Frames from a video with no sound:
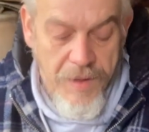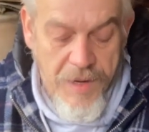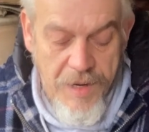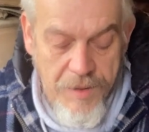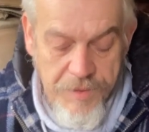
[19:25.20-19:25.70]

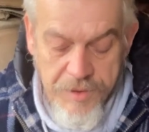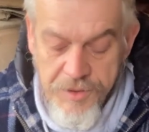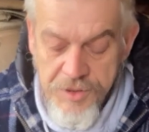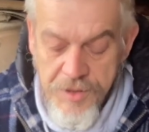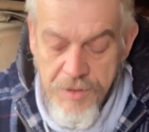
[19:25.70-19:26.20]
And I'm going to
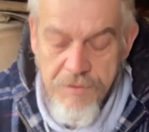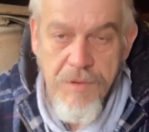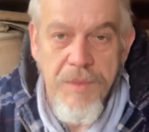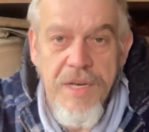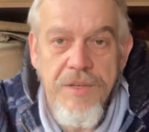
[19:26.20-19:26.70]
sow the
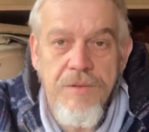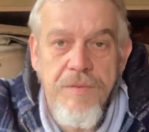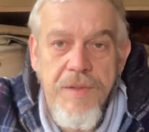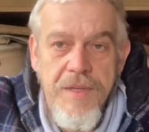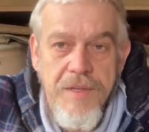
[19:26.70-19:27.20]
remainder
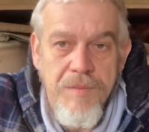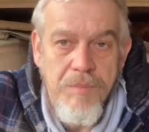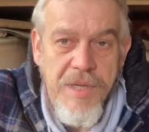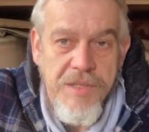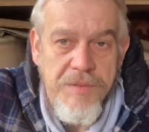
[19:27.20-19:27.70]
of the
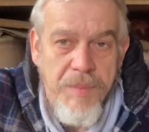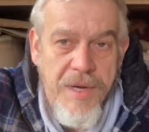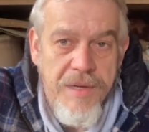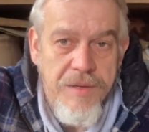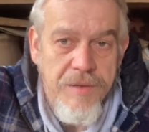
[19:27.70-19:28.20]
mixed
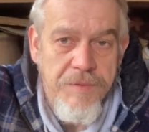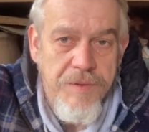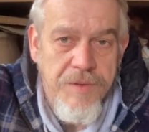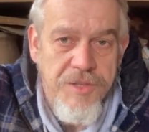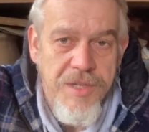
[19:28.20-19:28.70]
packet of
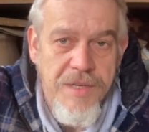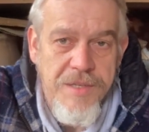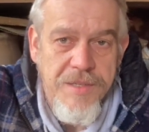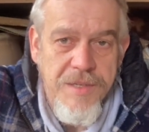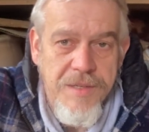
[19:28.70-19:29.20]

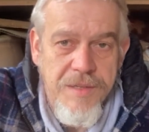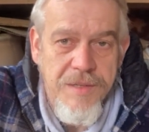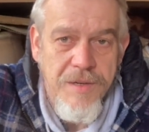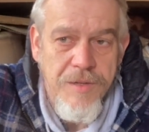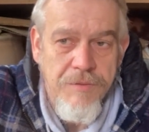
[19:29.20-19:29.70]
chilies
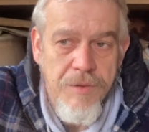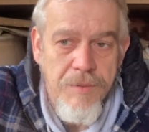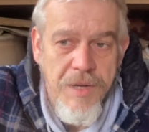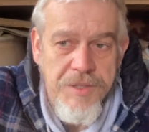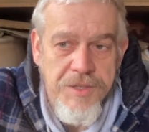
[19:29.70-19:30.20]
that I grew
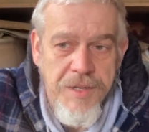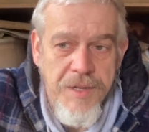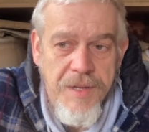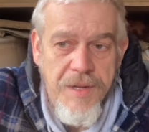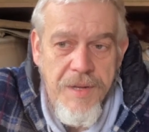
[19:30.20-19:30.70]
last year.
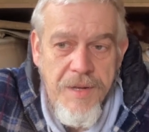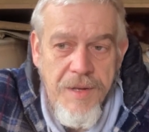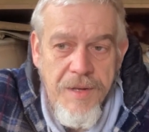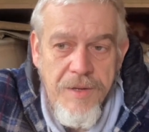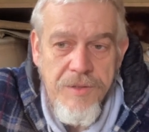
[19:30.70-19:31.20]

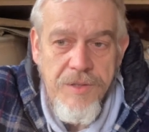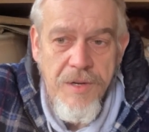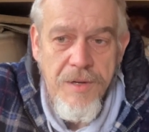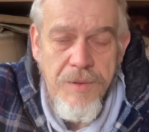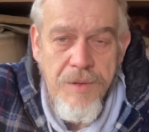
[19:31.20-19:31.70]

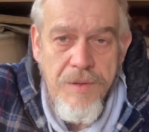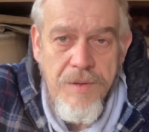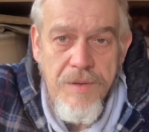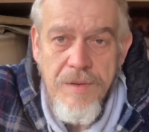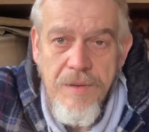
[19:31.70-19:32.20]
So
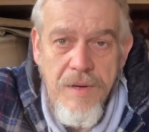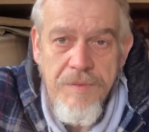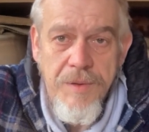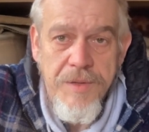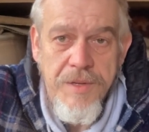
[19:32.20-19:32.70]
I have
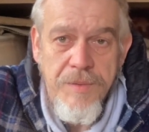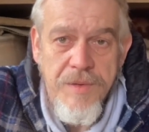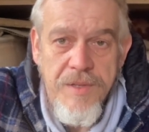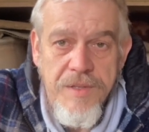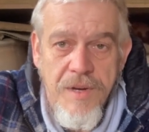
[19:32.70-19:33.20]
no idea
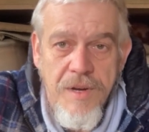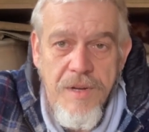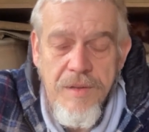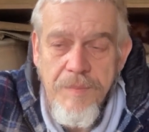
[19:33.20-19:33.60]
what these are.